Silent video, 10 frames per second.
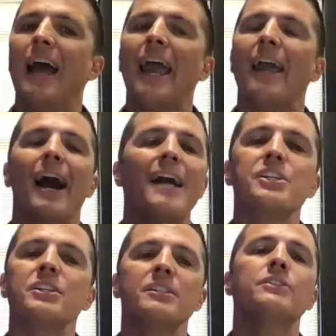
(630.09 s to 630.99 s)
hey, I
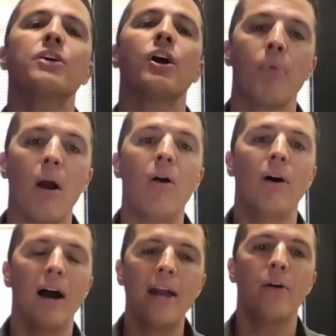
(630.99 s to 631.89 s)
just need term, bro.
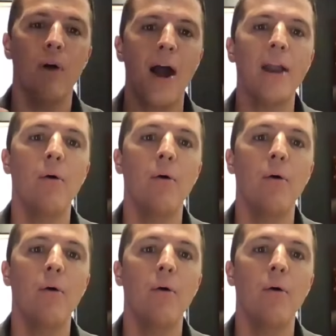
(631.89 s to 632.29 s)
I don't